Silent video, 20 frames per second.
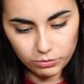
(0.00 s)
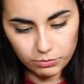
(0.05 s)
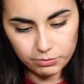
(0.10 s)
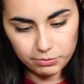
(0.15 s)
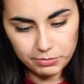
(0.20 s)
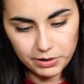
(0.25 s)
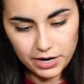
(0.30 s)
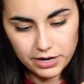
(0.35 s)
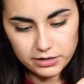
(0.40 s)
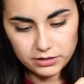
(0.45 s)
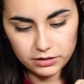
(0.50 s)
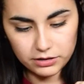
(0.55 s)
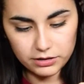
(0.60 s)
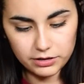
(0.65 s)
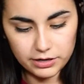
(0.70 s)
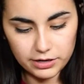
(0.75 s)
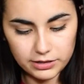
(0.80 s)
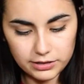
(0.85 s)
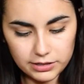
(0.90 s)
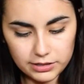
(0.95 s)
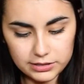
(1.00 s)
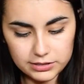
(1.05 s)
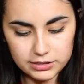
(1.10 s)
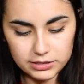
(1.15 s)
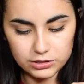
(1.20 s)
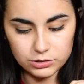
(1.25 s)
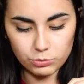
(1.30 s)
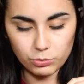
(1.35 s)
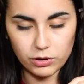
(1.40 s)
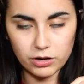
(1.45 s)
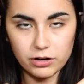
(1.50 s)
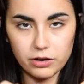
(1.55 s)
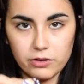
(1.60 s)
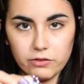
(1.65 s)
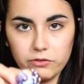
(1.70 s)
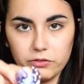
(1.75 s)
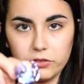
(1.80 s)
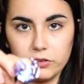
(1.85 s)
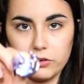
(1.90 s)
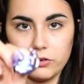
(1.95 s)
button, and this is one
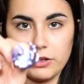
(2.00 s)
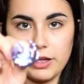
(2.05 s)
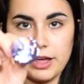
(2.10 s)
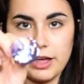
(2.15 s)
of little